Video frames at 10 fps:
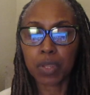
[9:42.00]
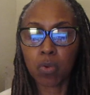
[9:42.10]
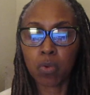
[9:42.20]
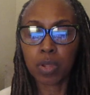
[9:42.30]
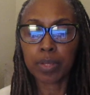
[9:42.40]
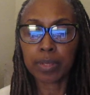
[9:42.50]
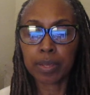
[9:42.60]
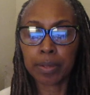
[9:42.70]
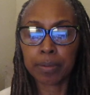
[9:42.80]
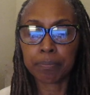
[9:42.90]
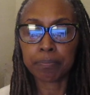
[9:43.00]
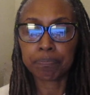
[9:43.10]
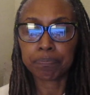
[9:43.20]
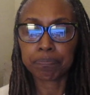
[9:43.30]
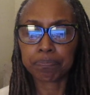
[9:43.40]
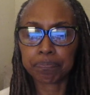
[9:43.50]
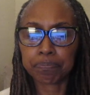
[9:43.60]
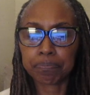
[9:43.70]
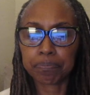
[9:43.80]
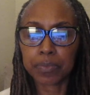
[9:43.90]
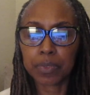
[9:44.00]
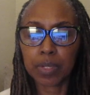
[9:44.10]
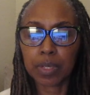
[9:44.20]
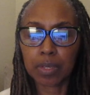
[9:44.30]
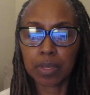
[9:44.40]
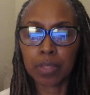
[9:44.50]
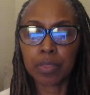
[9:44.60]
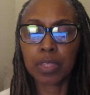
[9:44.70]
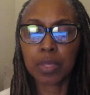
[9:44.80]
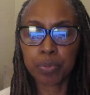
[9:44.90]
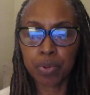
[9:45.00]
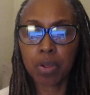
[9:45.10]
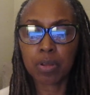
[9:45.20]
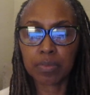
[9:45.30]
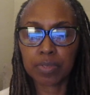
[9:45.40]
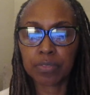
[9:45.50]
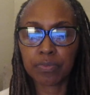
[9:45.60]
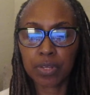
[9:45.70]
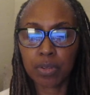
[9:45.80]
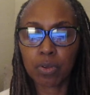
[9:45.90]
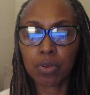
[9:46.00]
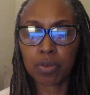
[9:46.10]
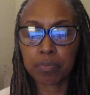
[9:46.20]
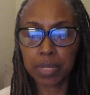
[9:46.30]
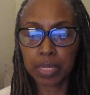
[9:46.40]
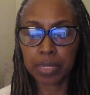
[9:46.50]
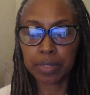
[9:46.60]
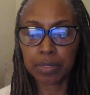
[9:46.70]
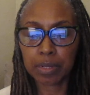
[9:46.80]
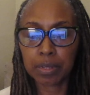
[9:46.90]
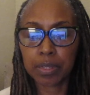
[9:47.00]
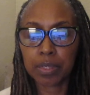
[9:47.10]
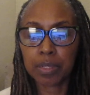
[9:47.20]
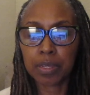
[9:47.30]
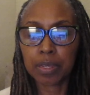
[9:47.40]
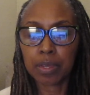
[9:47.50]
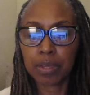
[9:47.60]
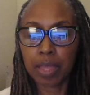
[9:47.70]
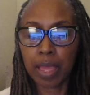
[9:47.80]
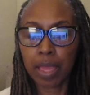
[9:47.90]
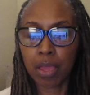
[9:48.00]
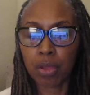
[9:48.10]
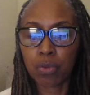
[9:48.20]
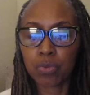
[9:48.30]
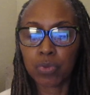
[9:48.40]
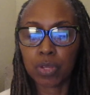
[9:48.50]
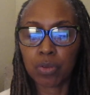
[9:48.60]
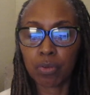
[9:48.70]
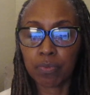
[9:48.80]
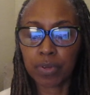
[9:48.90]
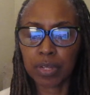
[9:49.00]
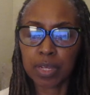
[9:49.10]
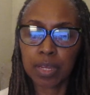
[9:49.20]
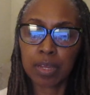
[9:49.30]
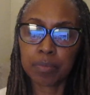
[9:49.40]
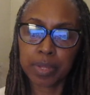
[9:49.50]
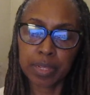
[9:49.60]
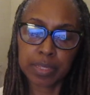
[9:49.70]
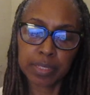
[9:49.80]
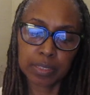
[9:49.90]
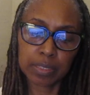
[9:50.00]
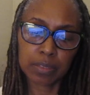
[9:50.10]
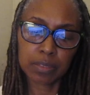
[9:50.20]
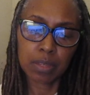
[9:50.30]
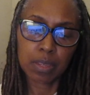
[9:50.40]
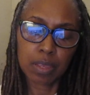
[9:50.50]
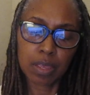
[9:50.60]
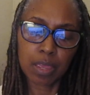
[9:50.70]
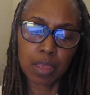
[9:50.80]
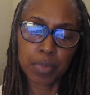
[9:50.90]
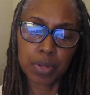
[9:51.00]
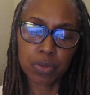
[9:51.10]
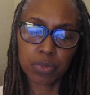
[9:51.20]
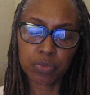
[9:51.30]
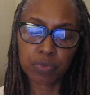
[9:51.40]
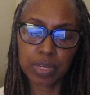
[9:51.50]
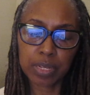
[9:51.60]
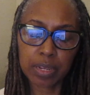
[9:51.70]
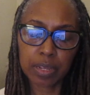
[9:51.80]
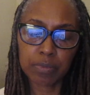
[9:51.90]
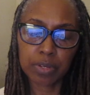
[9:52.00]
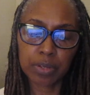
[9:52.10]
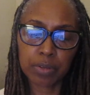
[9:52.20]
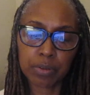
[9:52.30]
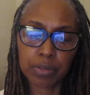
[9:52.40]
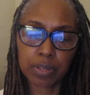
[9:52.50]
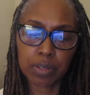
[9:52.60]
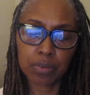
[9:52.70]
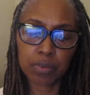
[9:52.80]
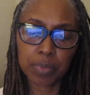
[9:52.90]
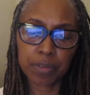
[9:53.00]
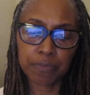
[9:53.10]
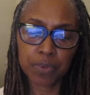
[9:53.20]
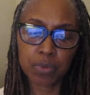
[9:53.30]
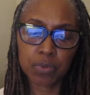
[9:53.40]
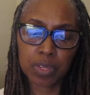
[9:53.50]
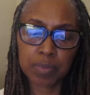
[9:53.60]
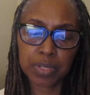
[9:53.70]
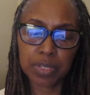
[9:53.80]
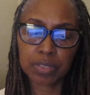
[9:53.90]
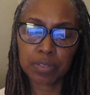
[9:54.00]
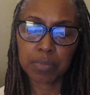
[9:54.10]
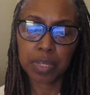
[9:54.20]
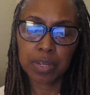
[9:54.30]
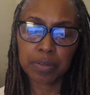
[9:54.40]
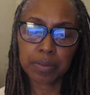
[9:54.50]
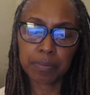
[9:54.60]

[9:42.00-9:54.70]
on um, another part of this video on men, how you can overcome. Now this is, I have my notes written down here on my phone. Give me just a minute